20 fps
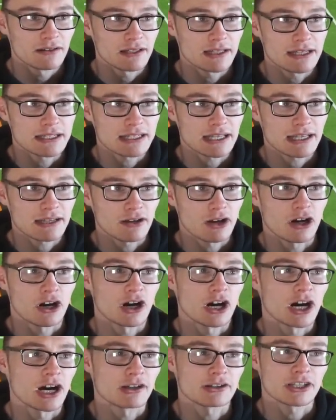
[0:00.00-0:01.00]
Easy. Oh,
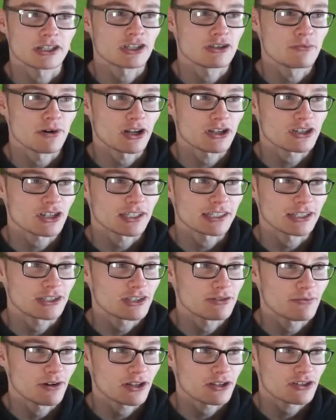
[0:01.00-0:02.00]
I did too much.
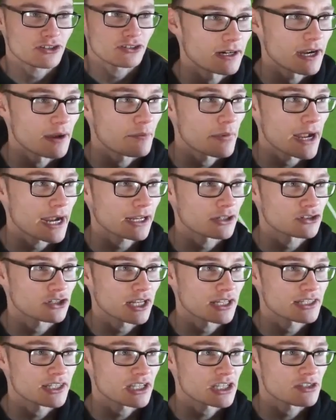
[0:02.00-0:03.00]
All right, back in
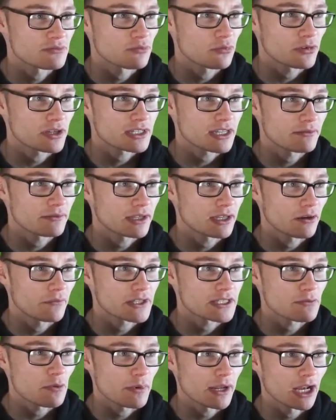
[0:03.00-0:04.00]
transition, boys. Here we go.
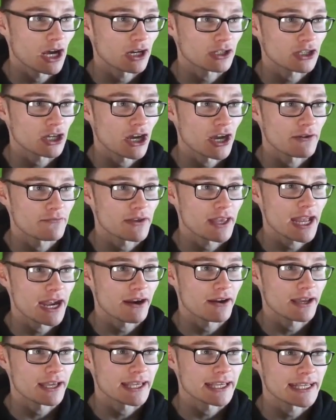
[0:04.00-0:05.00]
This is when we lock down
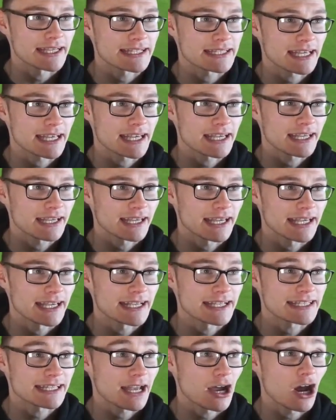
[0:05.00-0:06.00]
Vieira.
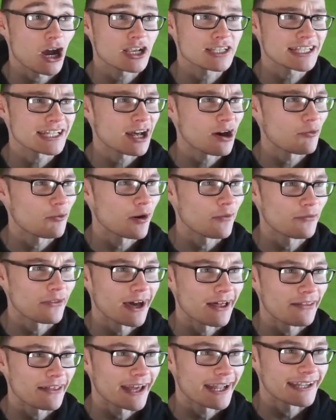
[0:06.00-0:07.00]
Easy. How has he not won
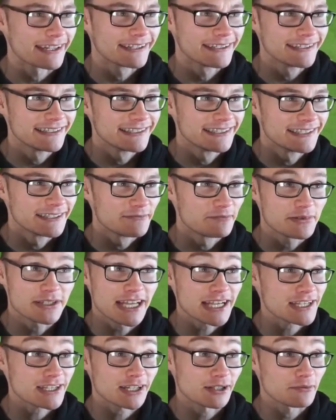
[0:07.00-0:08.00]
that then?
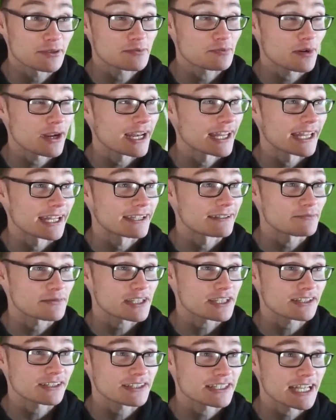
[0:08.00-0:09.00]
Positional was brilliant.
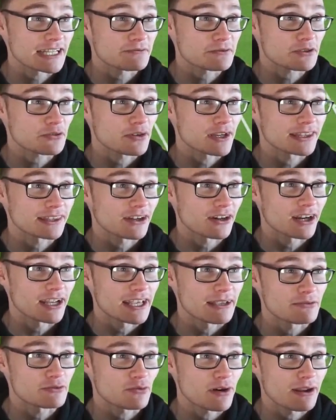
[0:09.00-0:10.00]
Positional sense was great there.
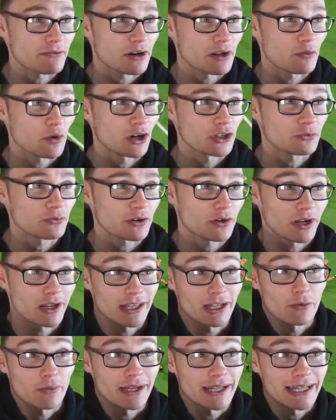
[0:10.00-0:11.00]
He was right where he wanted, where,
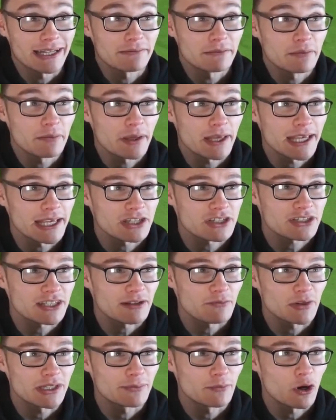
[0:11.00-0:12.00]
you know, I needed him to be. He just
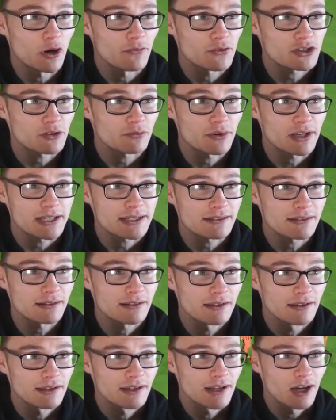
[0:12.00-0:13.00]
didn't win the ball for some reason.
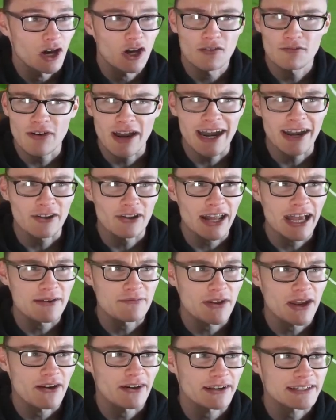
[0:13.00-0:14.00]
Oh, very unlike
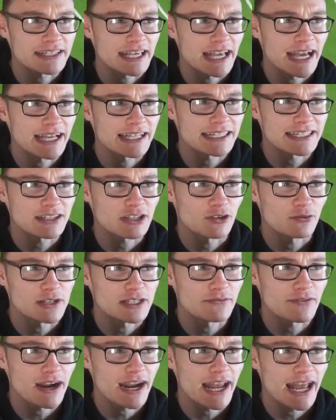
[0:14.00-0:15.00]
Vieira, because he has, you know, he's
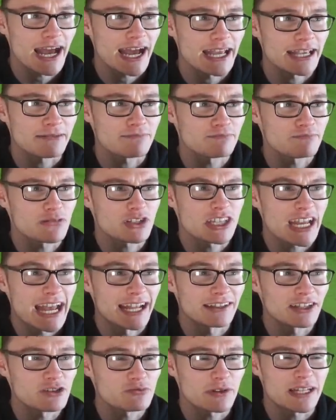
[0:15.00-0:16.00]
a very high
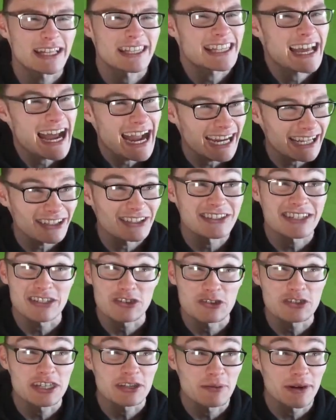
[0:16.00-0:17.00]
percentage when he tackles, he
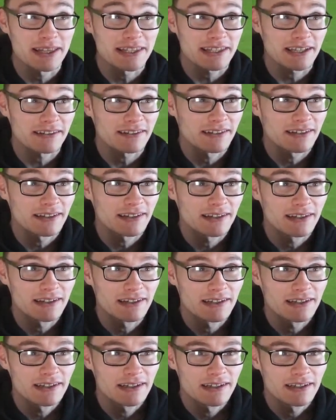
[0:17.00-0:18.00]
usually wins it.
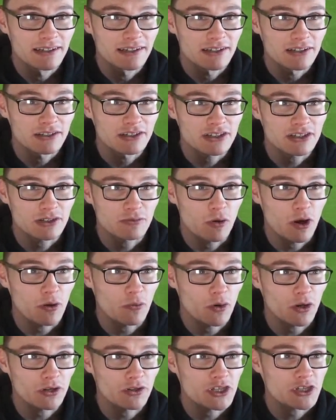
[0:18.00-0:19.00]
Just
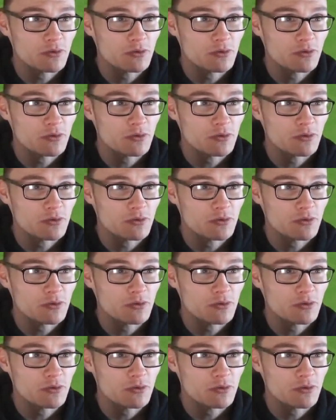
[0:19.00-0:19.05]
working the